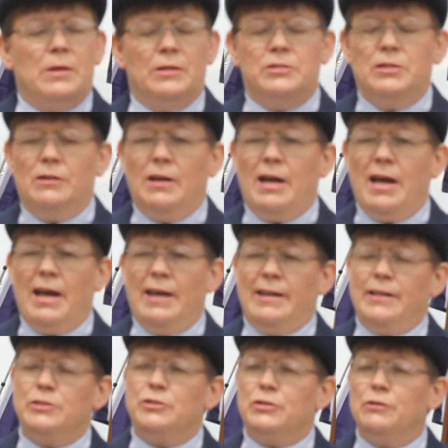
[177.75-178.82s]
until at
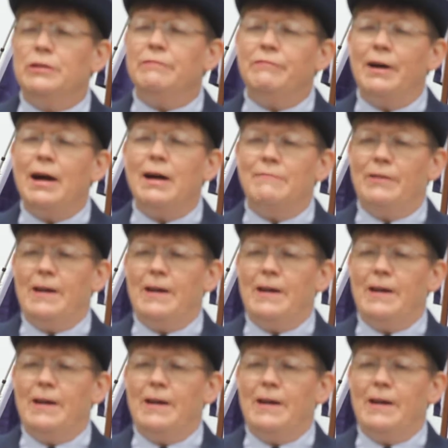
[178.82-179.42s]
age 35,